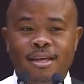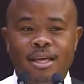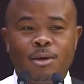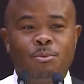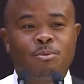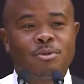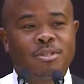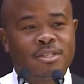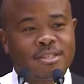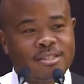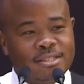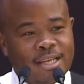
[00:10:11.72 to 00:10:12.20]
it
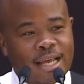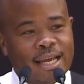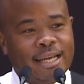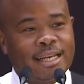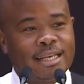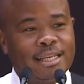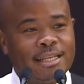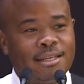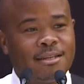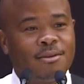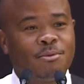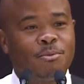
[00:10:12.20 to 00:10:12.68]
was
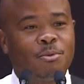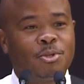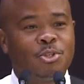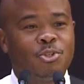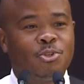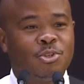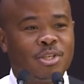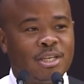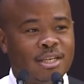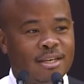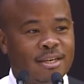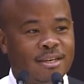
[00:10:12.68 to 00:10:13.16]
exactly what
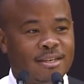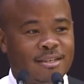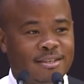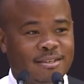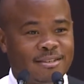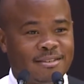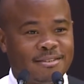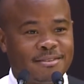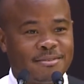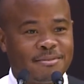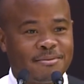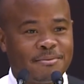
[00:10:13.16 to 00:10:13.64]
you needed.
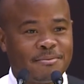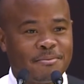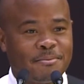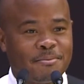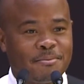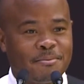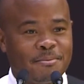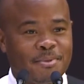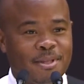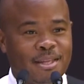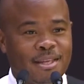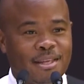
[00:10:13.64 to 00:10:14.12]

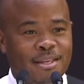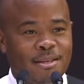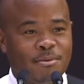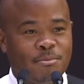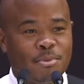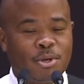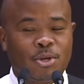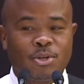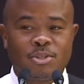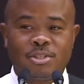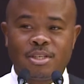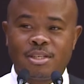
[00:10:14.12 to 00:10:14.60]

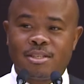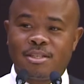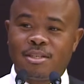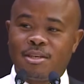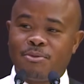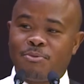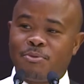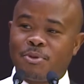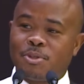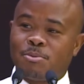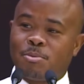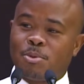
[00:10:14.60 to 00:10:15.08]
Because there's a
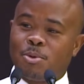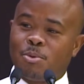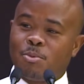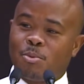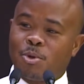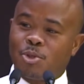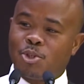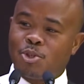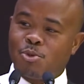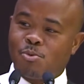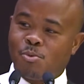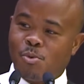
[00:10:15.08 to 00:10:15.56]
difference between
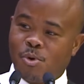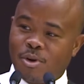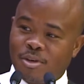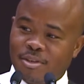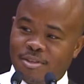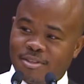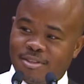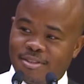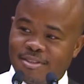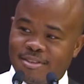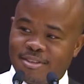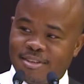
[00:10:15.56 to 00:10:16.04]
what you
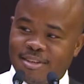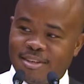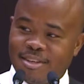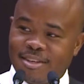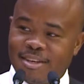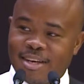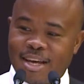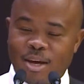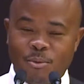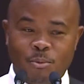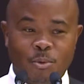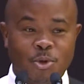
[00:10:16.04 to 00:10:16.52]
want
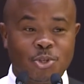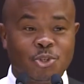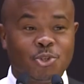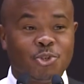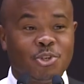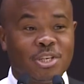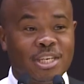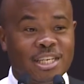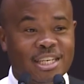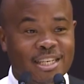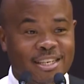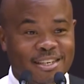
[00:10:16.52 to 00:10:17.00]
and what
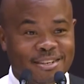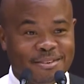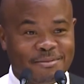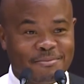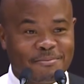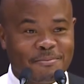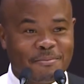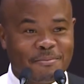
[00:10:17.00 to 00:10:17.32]
you need.